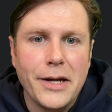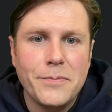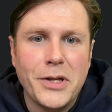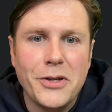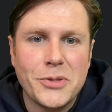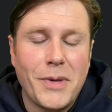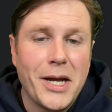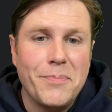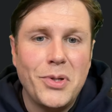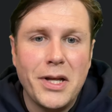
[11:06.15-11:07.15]
here's my
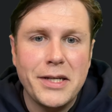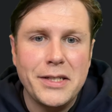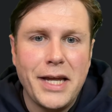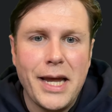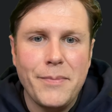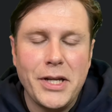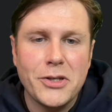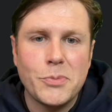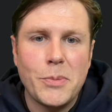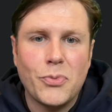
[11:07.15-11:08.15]
plugin name, and here's
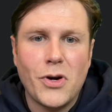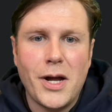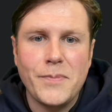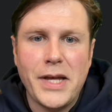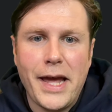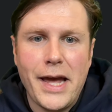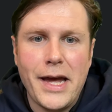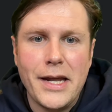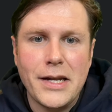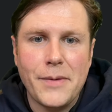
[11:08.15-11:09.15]
my prompt,
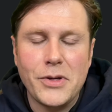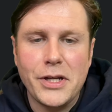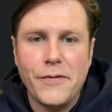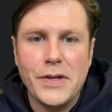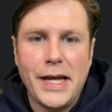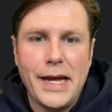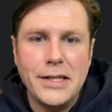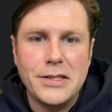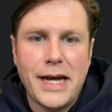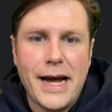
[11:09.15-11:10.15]
and I'm going to give it a
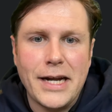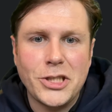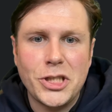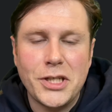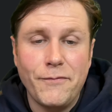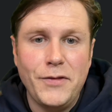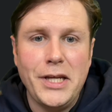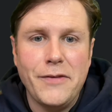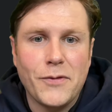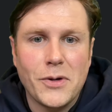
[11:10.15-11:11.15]

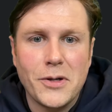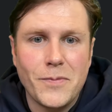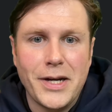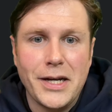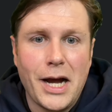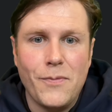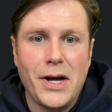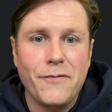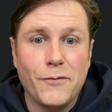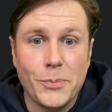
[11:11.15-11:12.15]
-V for I
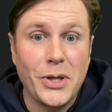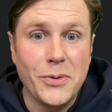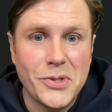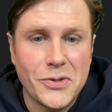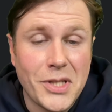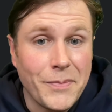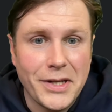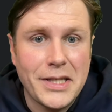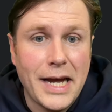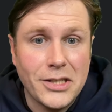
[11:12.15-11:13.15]
want verbose or something like
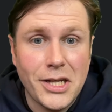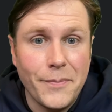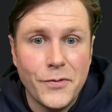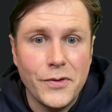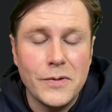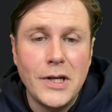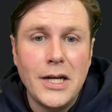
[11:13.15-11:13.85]
that to come through.